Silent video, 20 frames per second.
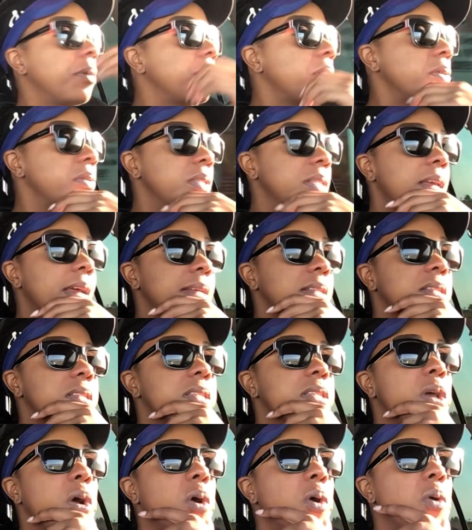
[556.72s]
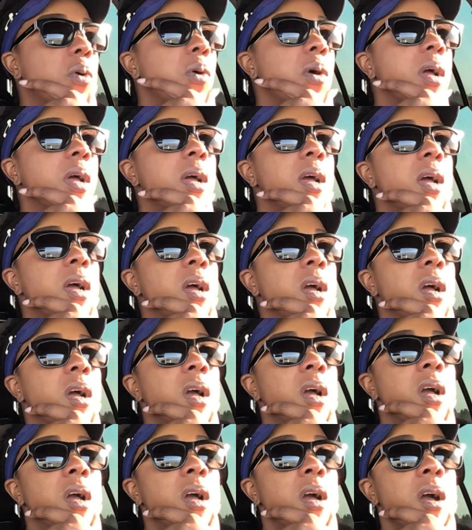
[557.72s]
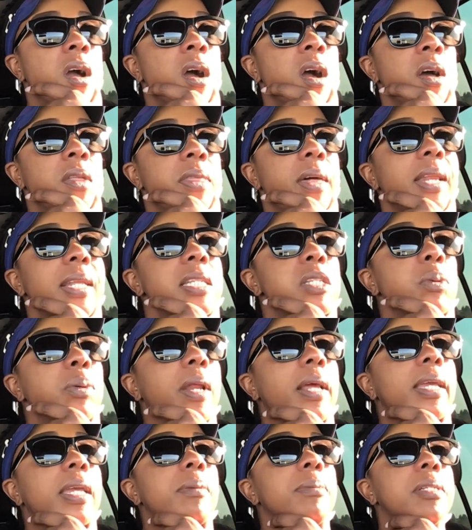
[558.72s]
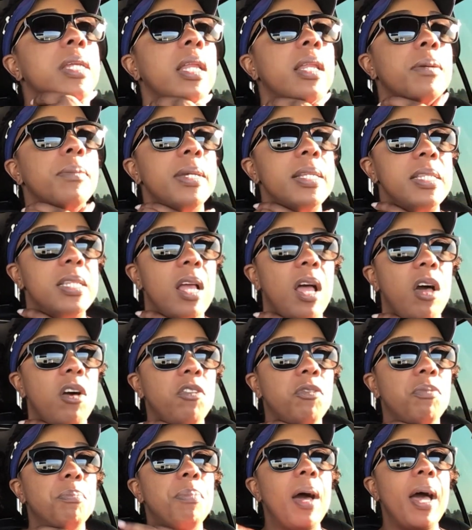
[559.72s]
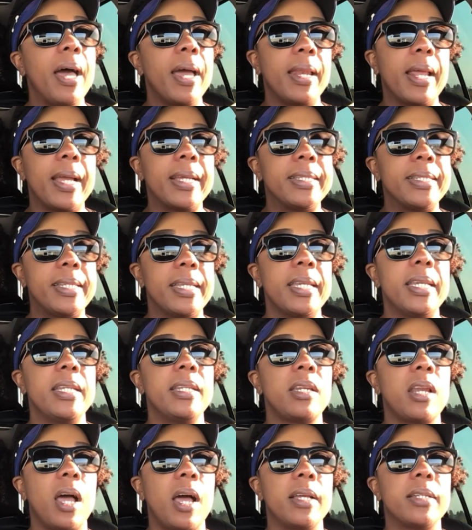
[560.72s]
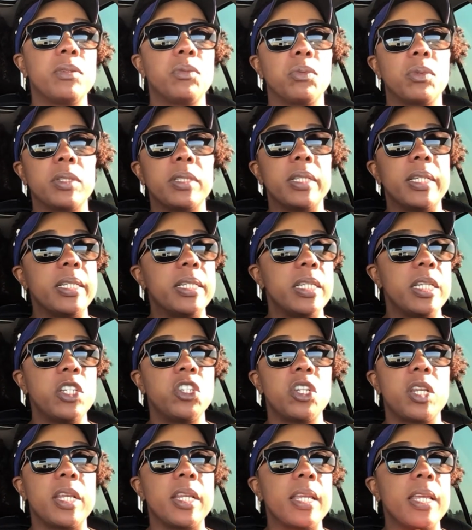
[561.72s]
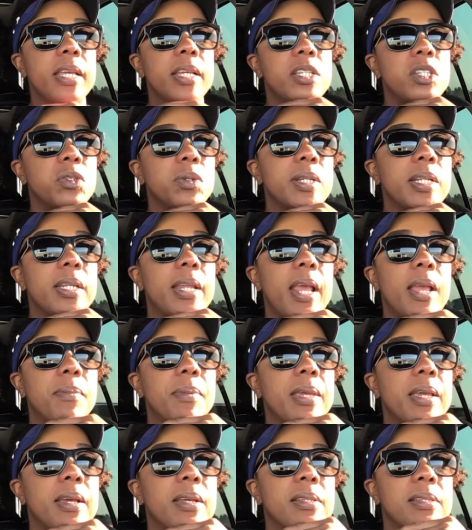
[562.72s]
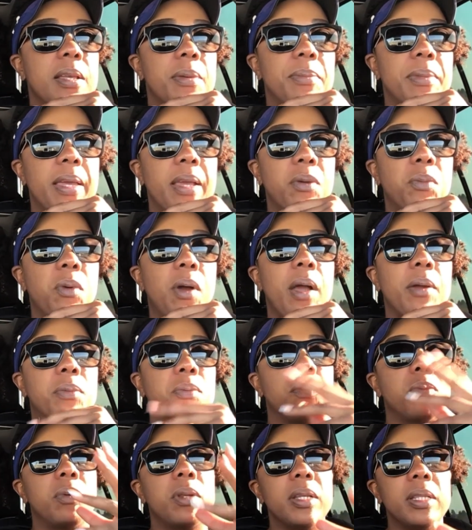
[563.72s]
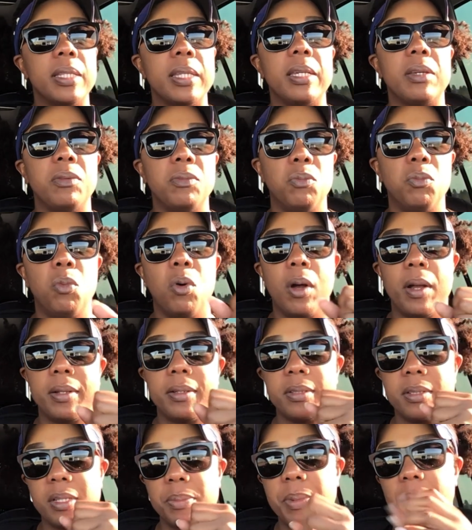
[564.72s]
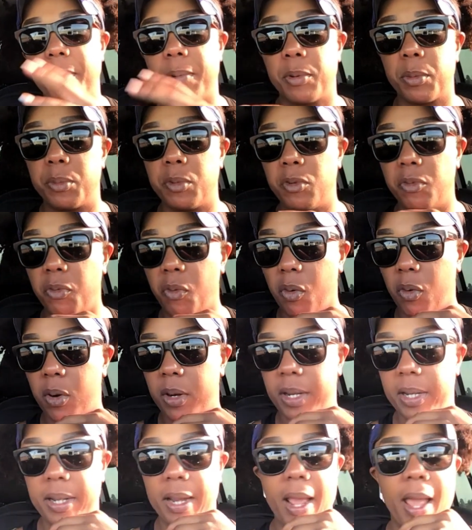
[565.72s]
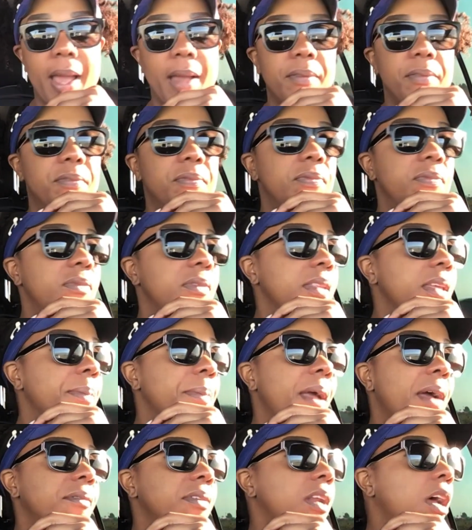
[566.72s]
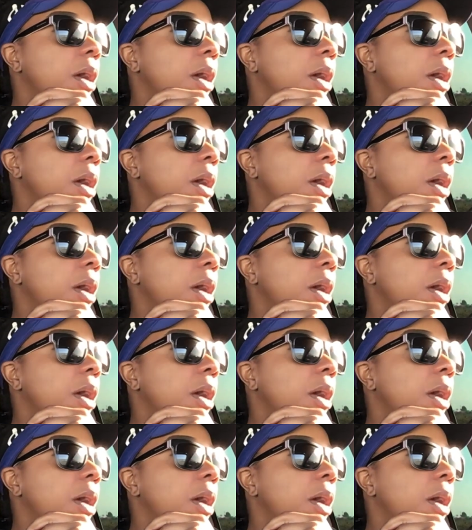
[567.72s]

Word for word: on those tests. So that is what I keep telling myself, but I did not really teach any history today because I'm like, I really want to be able to move forward and have them have an